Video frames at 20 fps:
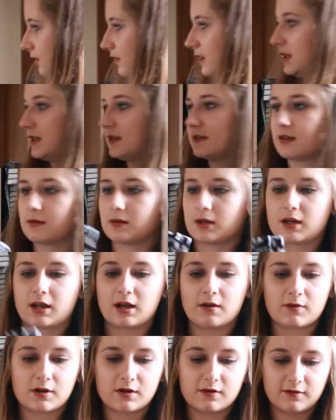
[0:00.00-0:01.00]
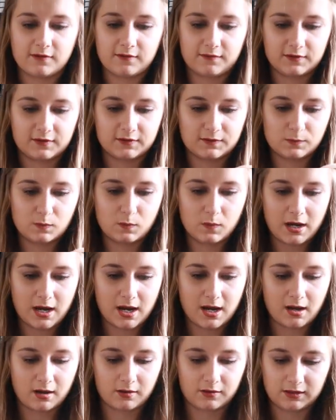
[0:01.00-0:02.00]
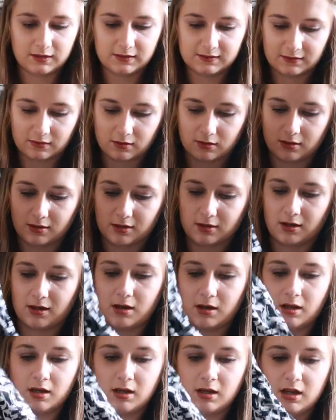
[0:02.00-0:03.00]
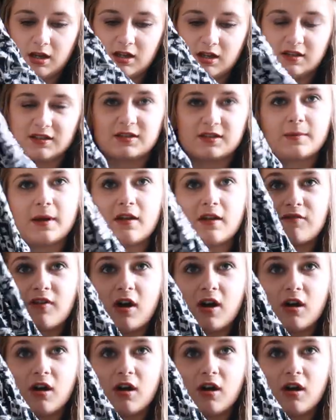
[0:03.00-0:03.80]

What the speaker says: these I'm gonna get rid of as well. These are just a pair of